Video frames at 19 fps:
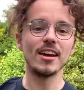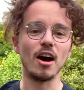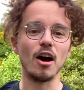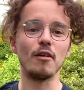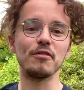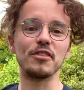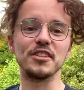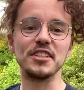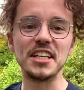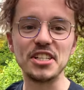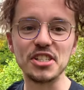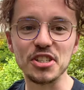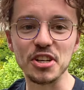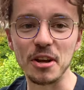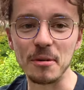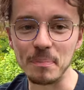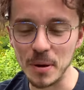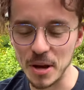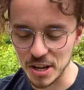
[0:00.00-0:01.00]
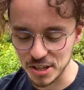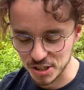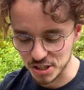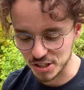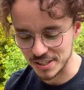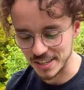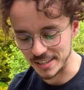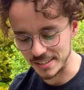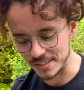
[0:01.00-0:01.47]
of the t-shirt
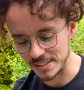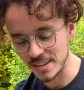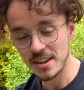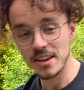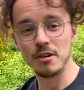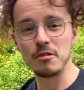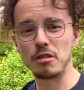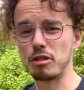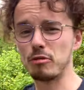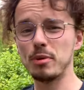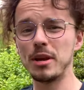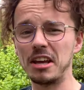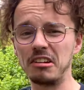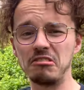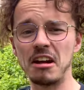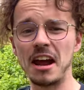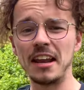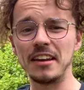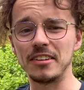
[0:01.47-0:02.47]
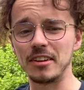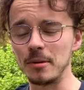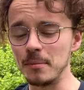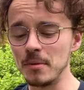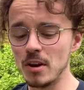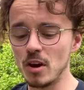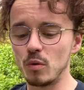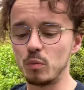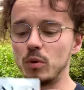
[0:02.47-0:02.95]
purchases, three at random,
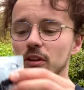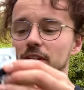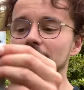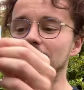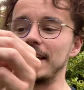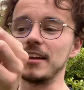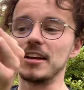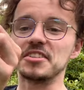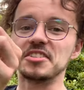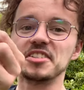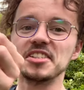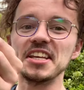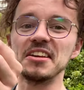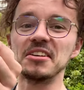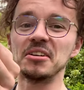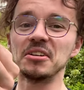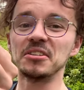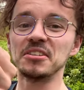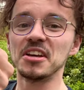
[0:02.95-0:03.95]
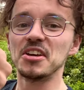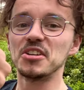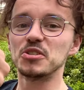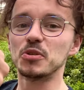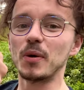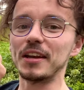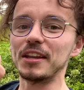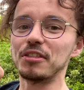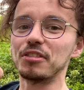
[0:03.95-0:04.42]
will get a sealed
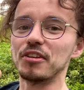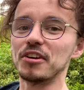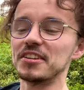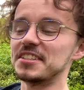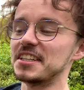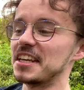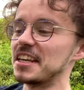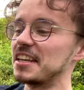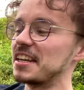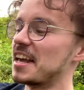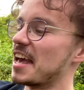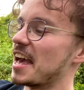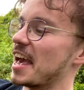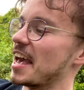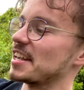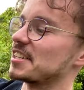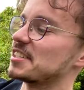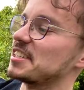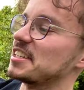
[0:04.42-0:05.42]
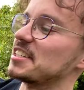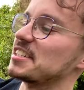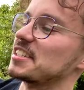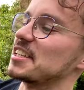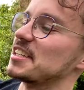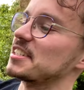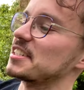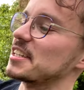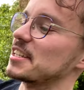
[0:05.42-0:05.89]
twenty thirteen S D
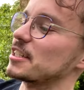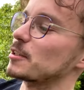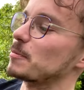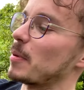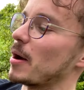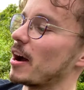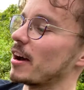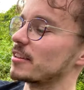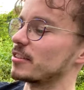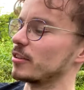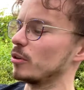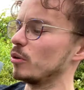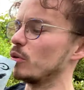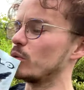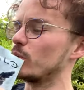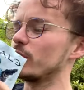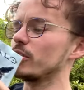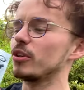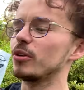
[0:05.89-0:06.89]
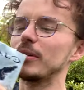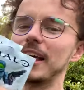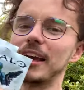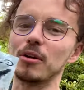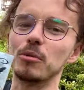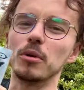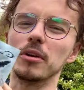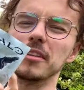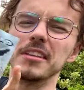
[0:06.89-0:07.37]
C C Spartan. Oh, wouldn't you
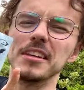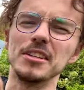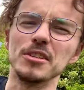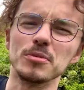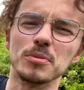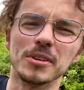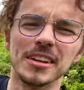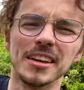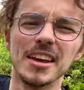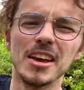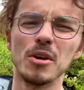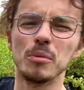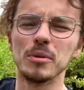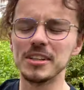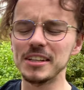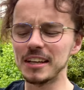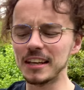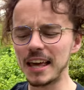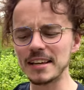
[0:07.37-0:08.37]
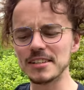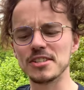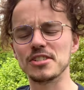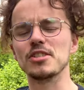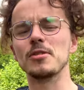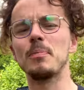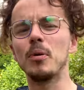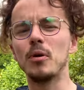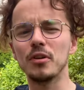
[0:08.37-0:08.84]
like one of these? Wouldn't, wouldn't you like to
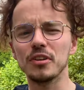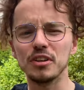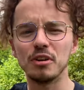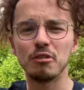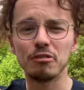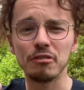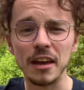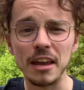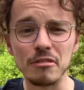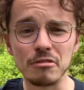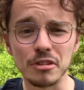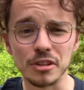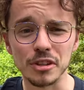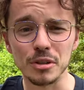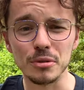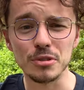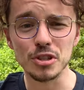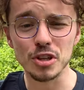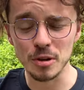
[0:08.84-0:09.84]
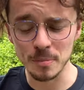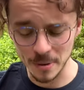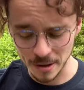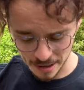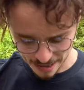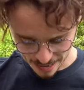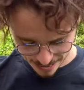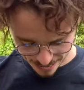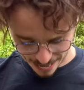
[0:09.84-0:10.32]
support your favorite YouTuber
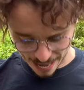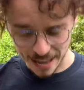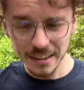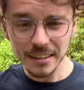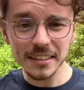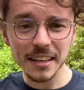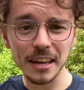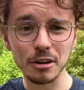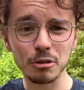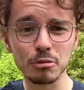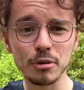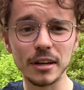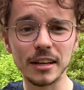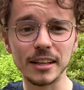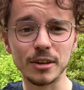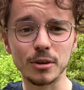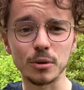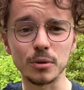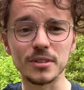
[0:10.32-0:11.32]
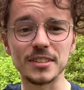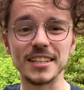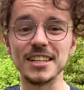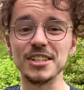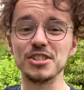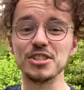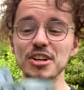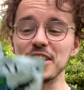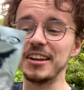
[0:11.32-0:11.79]
and get a really cool
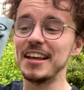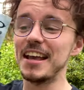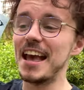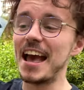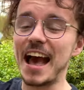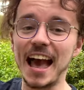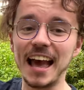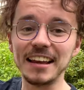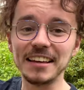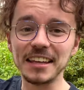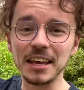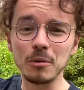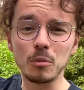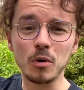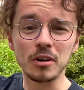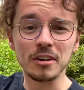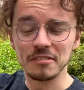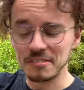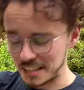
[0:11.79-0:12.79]
t-shirt and get one of